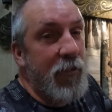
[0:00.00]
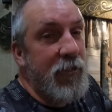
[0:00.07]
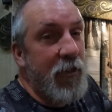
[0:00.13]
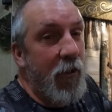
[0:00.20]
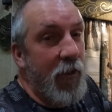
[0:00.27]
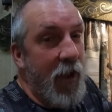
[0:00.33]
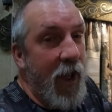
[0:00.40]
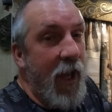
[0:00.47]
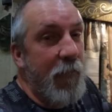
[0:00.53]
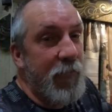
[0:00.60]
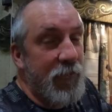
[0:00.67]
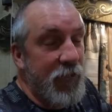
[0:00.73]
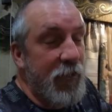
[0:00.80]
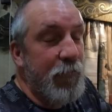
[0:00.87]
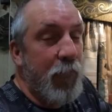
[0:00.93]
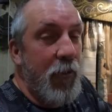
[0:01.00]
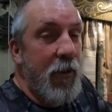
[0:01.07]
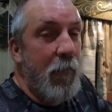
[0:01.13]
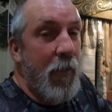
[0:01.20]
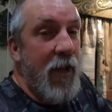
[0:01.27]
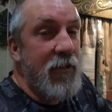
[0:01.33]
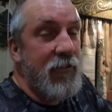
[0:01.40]
what y'all got because that's pretty
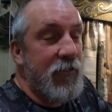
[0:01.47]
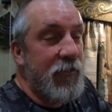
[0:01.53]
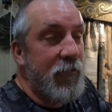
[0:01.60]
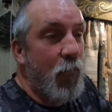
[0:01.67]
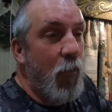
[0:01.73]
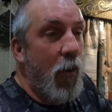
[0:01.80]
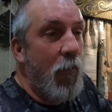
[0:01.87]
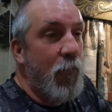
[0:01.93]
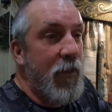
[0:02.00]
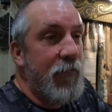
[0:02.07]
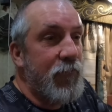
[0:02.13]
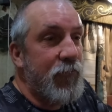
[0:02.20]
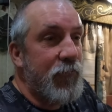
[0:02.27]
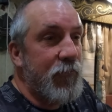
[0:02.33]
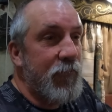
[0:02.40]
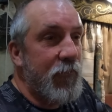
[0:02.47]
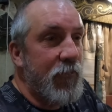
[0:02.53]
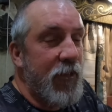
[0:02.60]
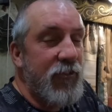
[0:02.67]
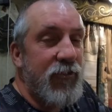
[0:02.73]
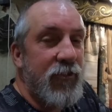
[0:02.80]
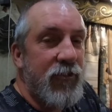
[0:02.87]
amazing what we've
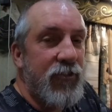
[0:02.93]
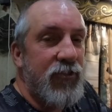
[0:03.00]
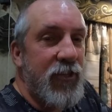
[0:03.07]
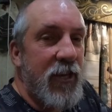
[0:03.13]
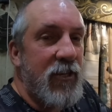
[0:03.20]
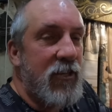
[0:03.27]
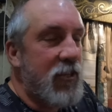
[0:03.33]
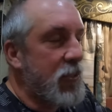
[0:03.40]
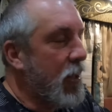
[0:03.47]
this is the sixth